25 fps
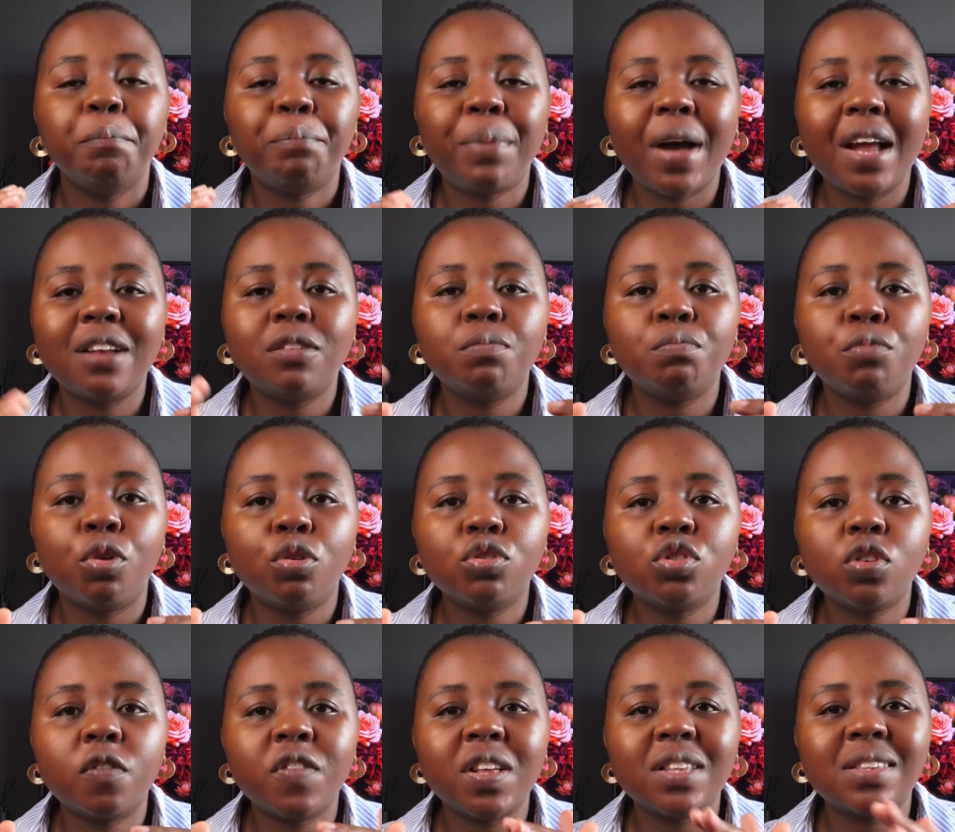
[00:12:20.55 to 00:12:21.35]
But
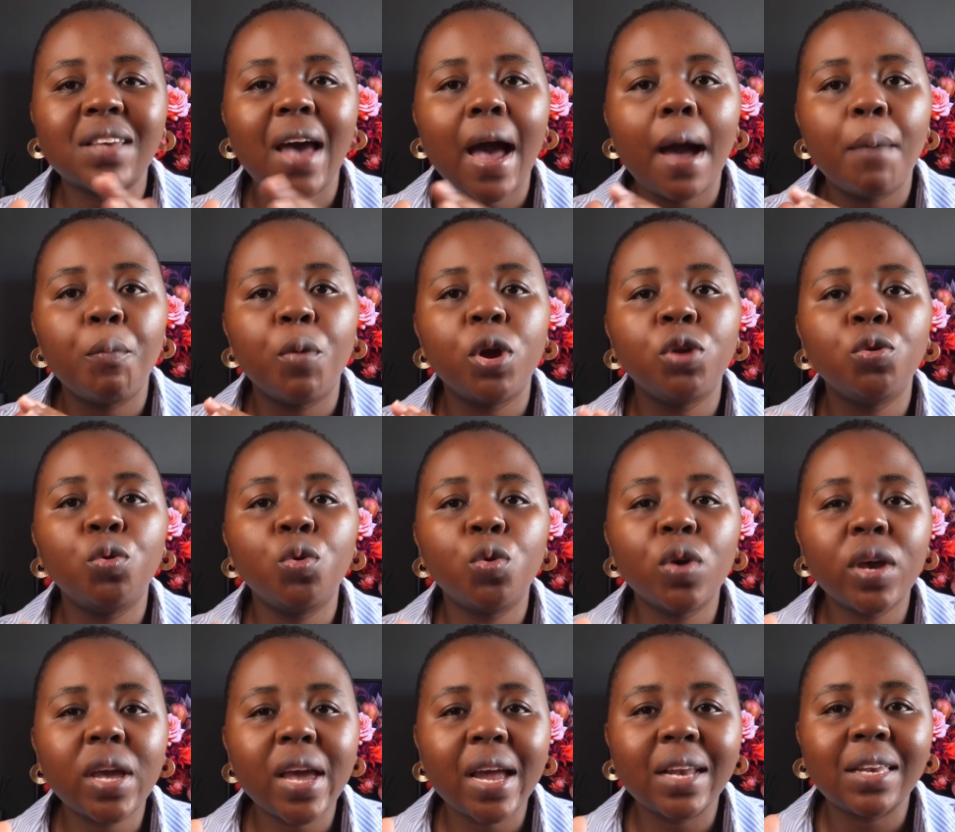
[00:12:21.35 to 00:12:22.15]
most of the time when
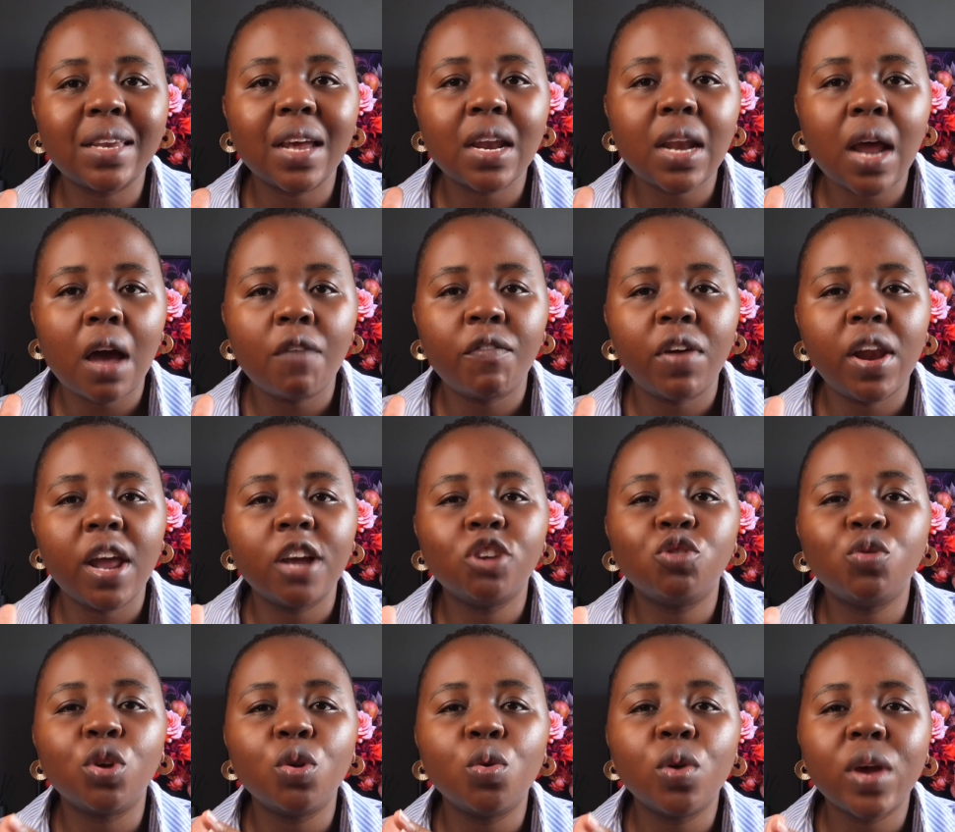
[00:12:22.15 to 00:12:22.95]
you're looking at debt
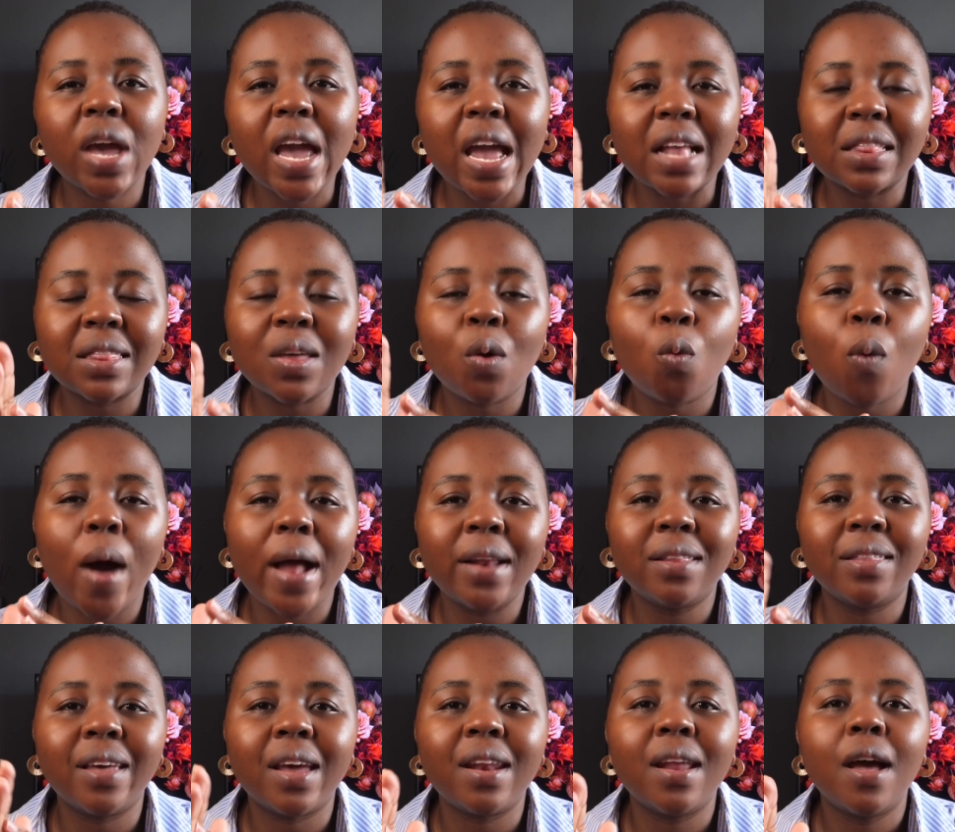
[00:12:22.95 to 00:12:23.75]
avalanche, you're looking at the
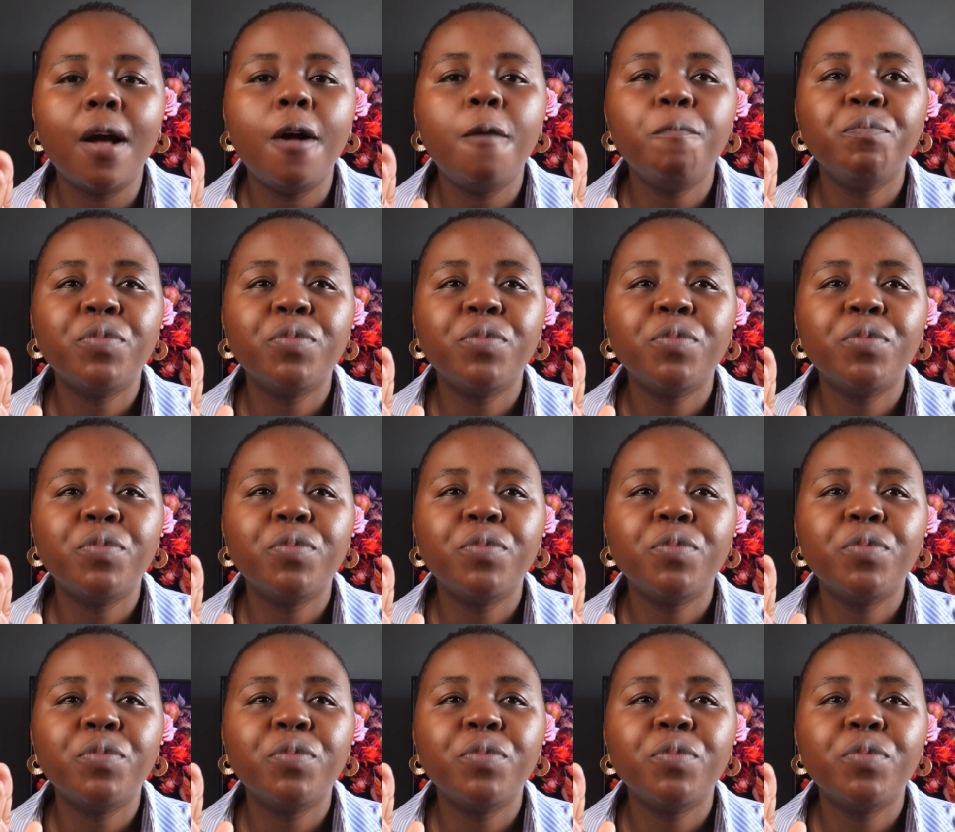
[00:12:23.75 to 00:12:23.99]
one that